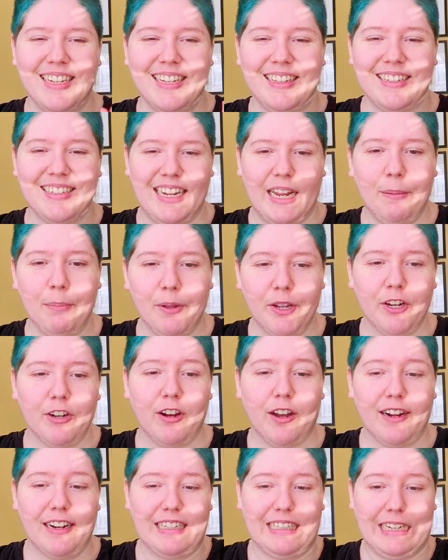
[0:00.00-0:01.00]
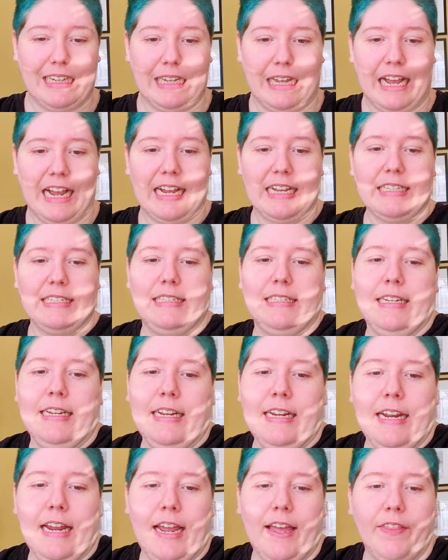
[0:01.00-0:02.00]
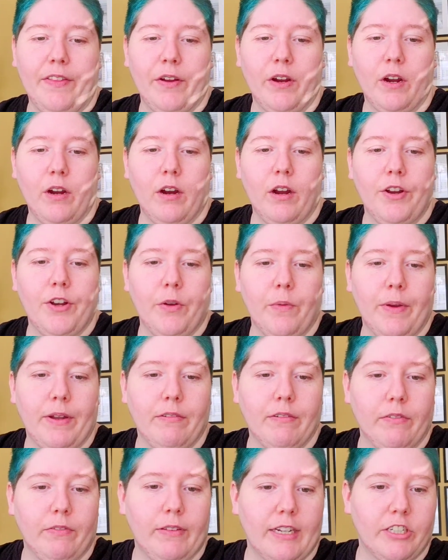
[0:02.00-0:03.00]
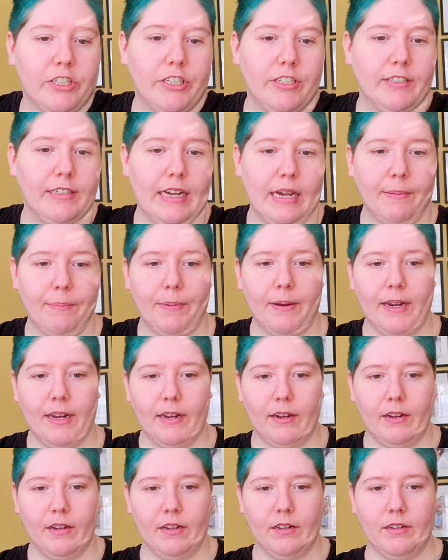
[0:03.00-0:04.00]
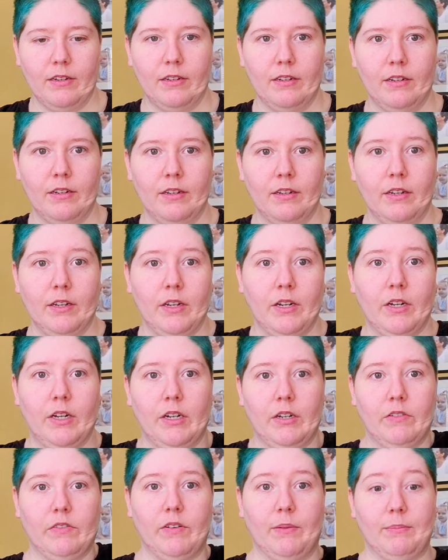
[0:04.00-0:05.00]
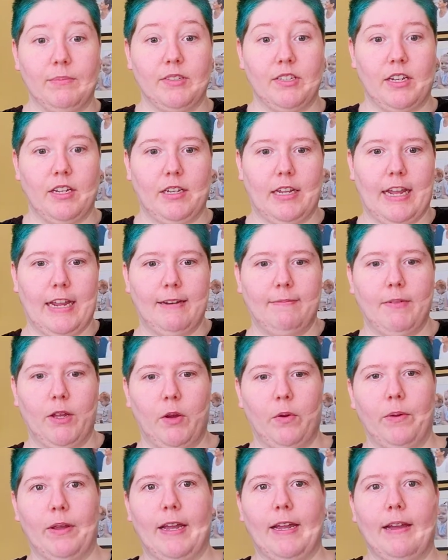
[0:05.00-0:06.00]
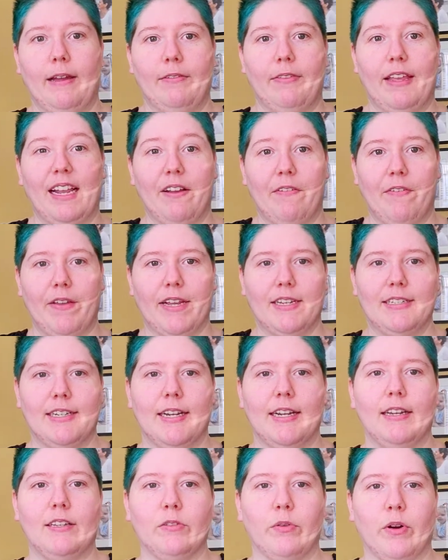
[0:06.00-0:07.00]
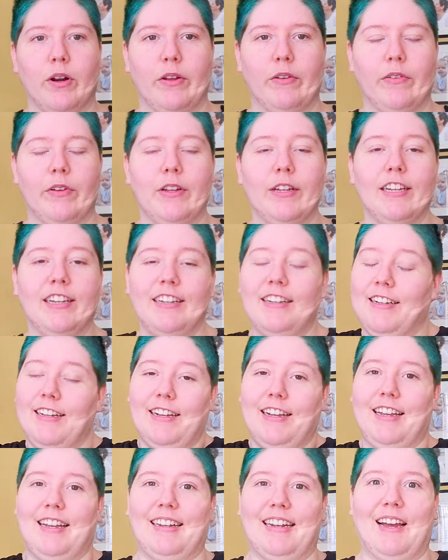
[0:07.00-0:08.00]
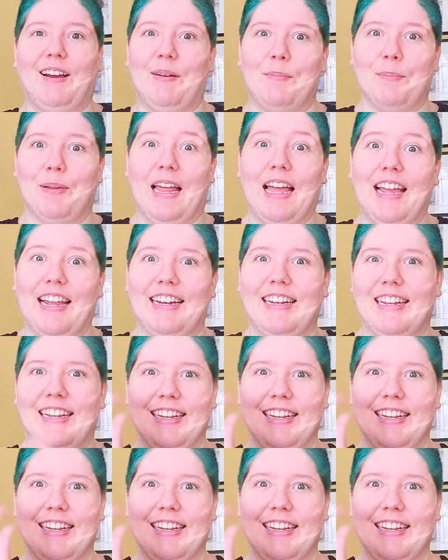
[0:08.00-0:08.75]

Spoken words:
table you're on is glass, and there are annoying reflections happening from sunlight. Okay, I think I fixed it, sort of. Now I'm blind.